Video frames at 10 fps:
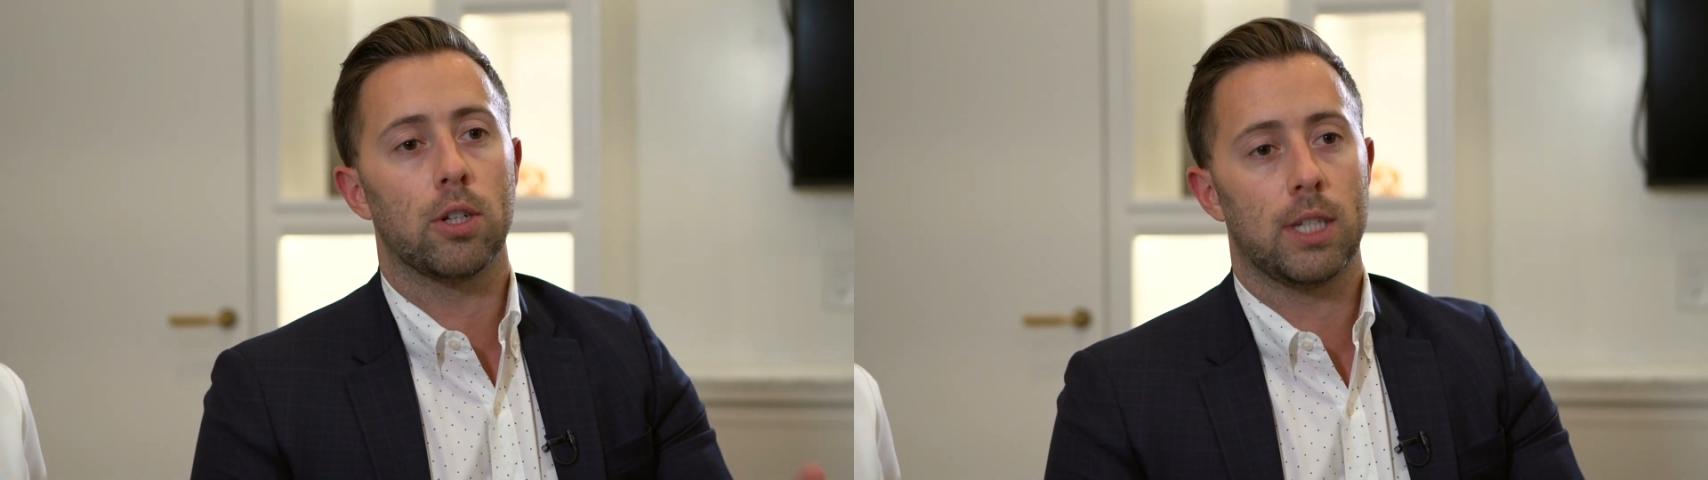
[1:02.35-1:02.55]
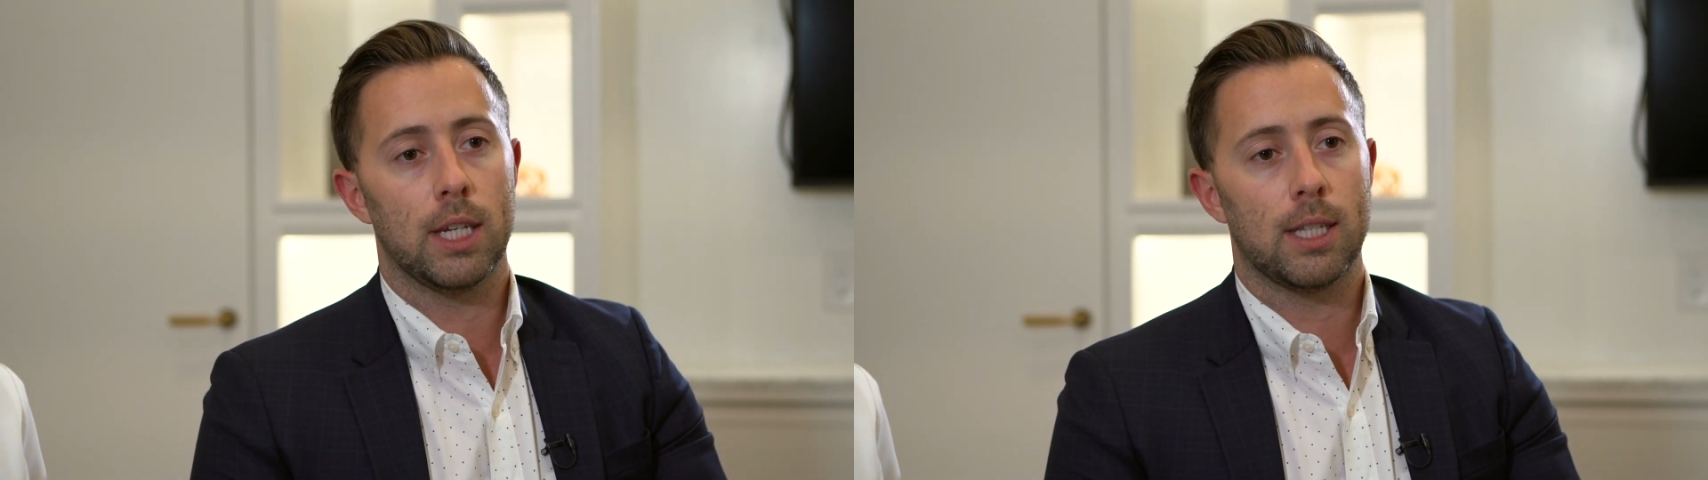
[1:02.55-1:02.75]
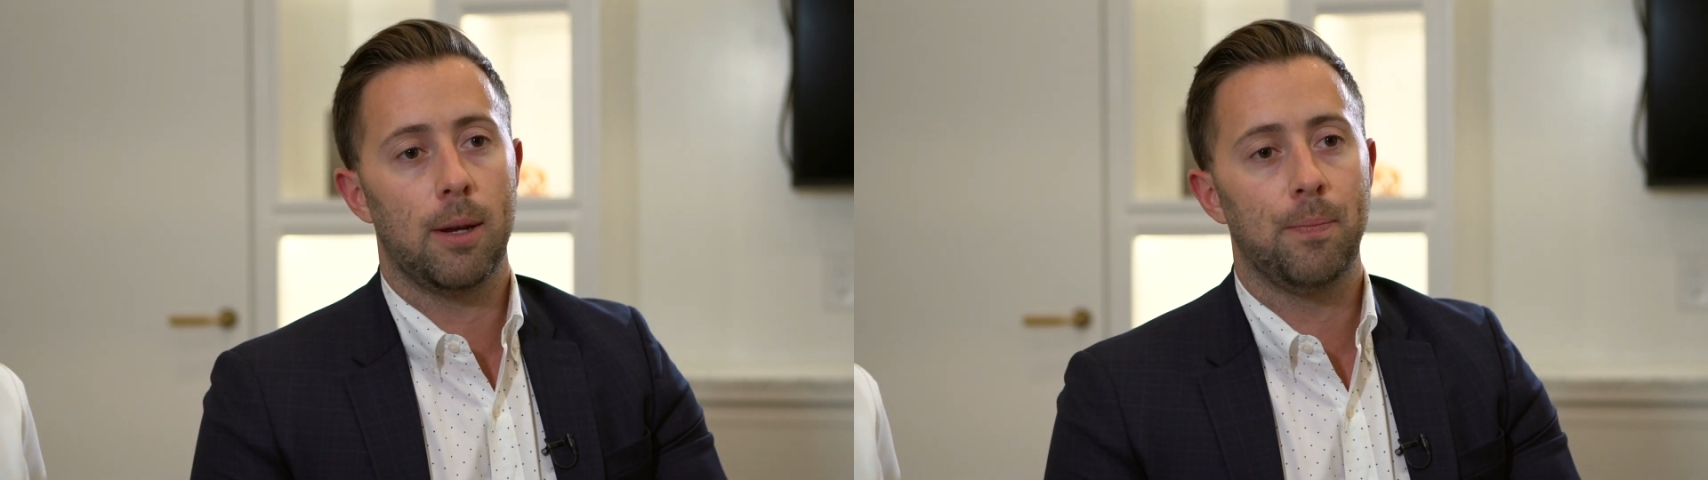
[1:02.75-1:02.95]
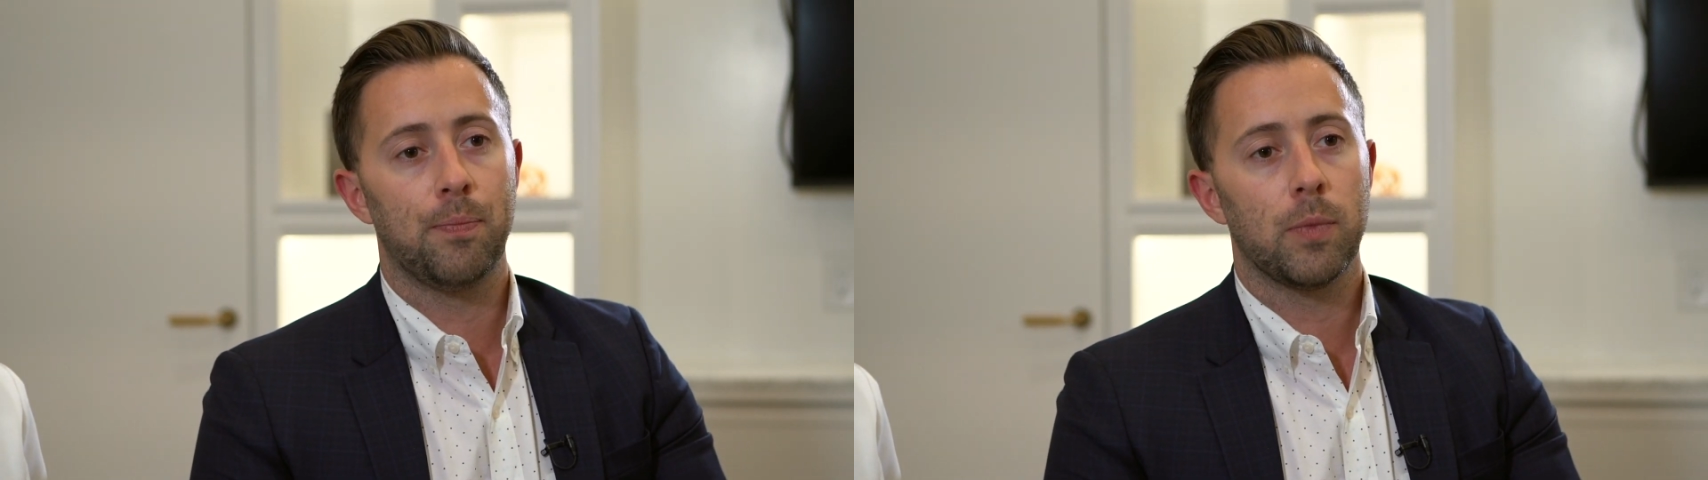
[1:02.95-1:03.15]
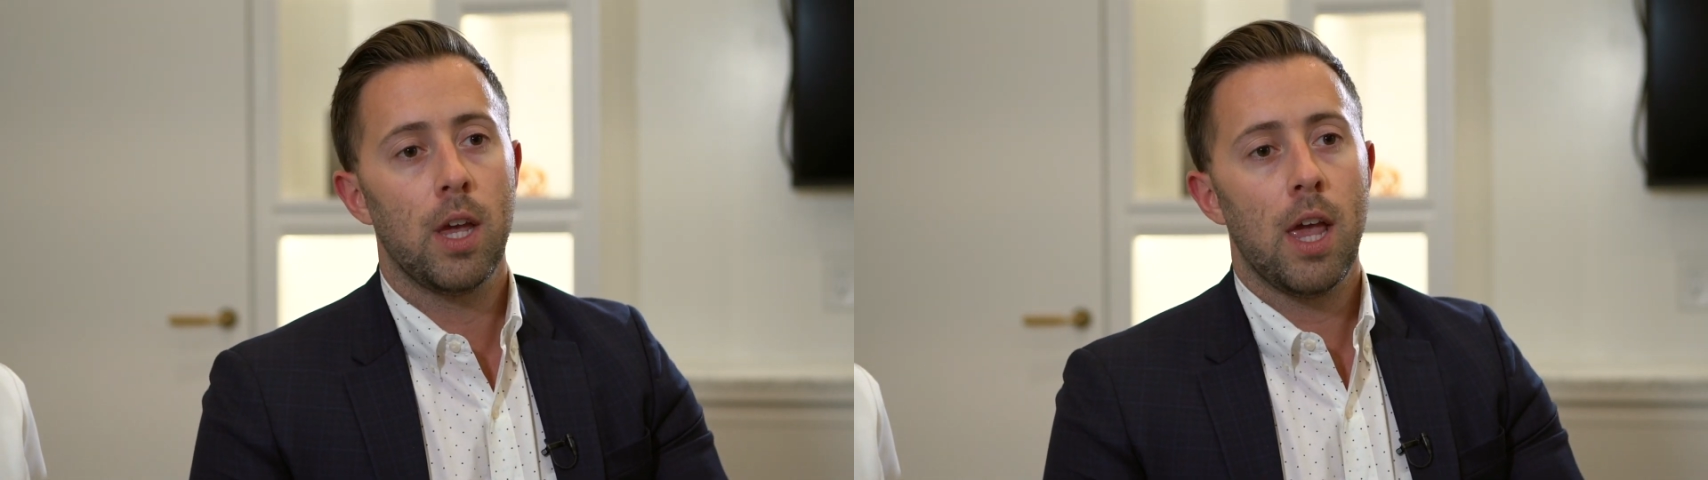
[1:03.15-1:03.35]
your system?
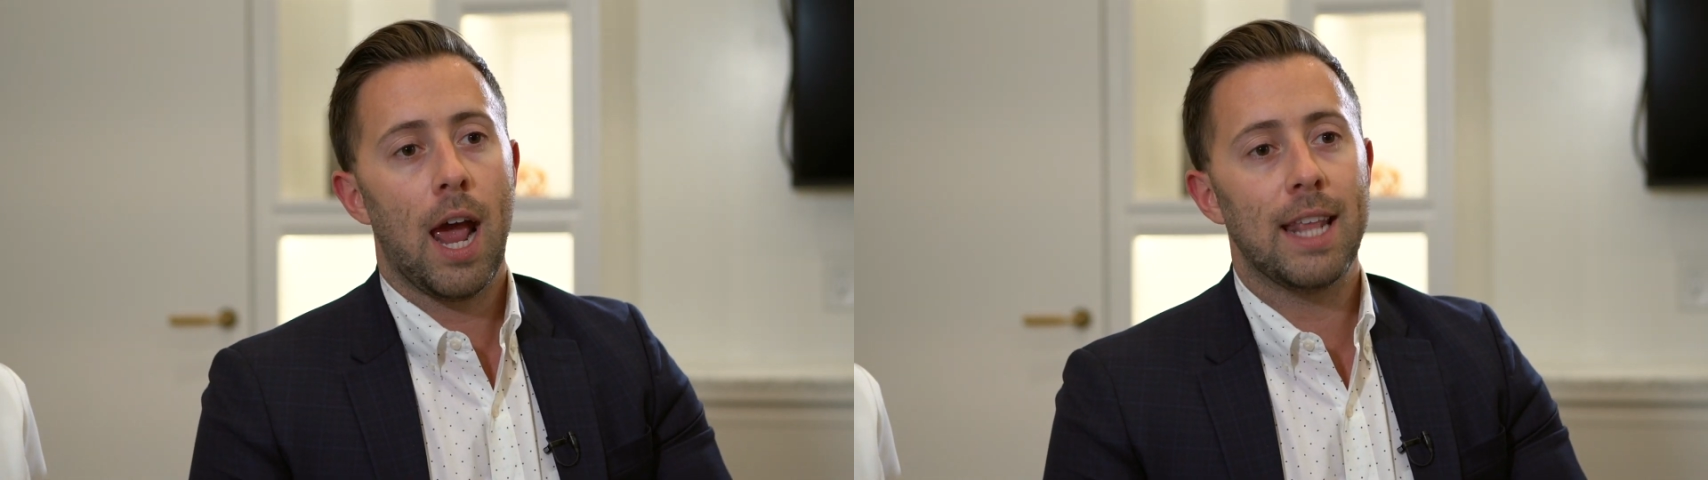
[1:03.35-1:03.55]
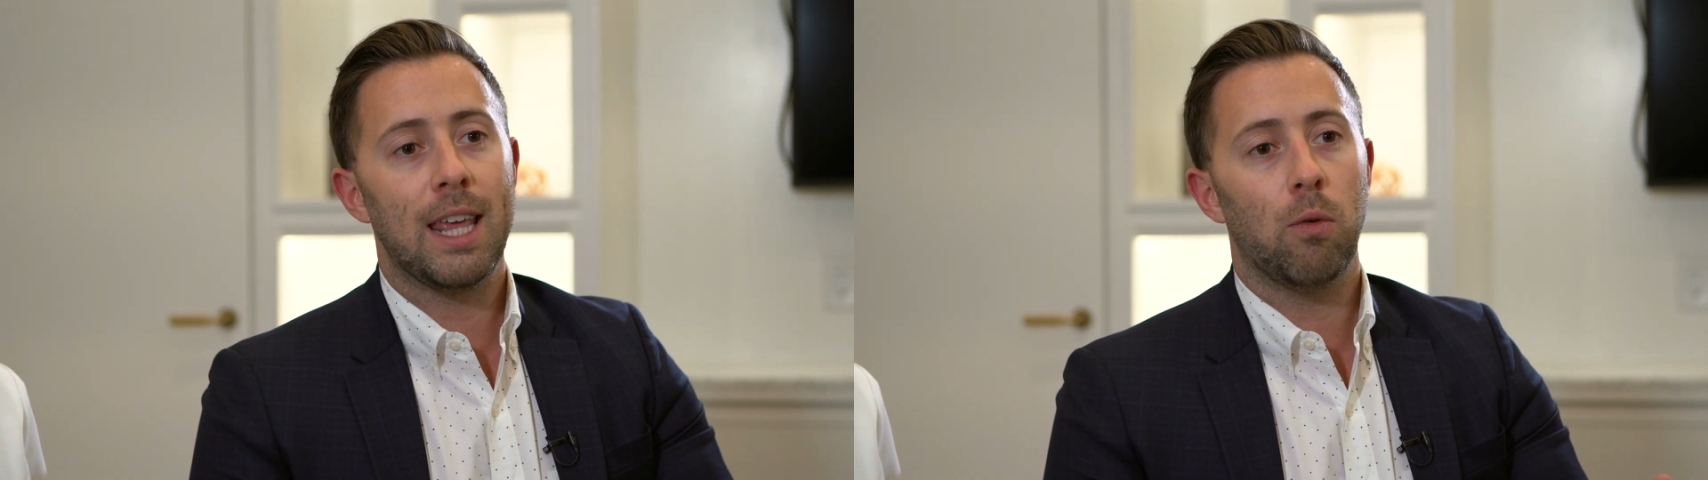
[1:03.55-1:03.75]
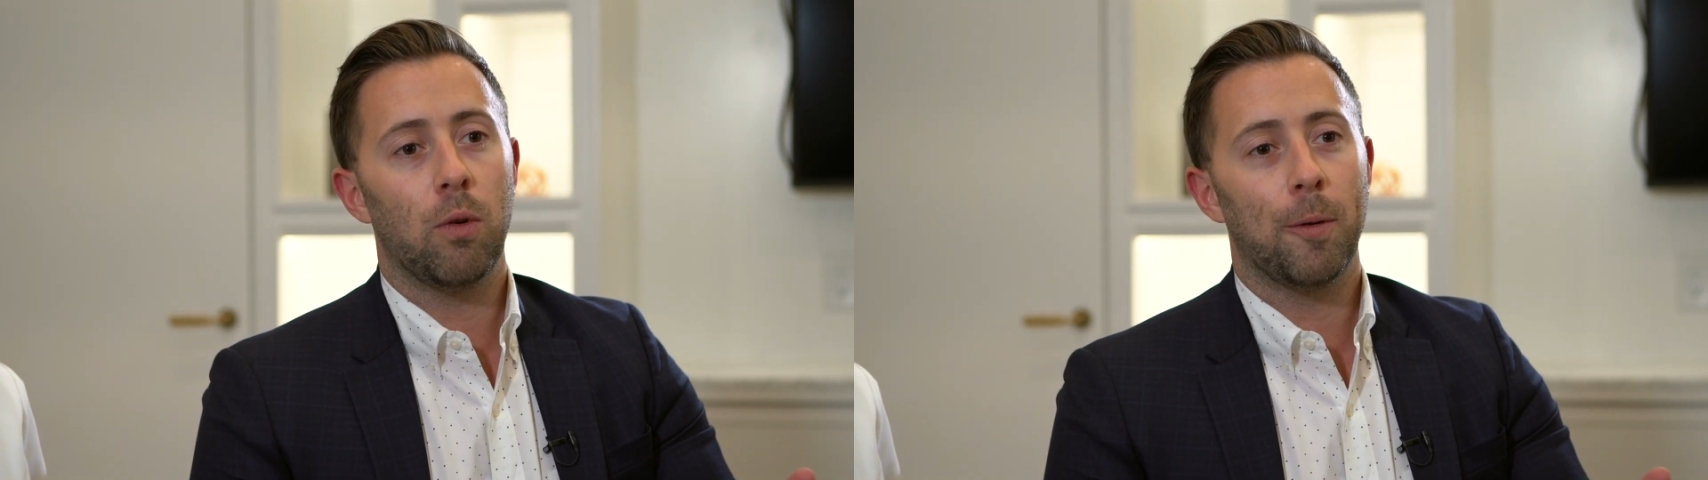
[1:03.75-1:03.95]
And then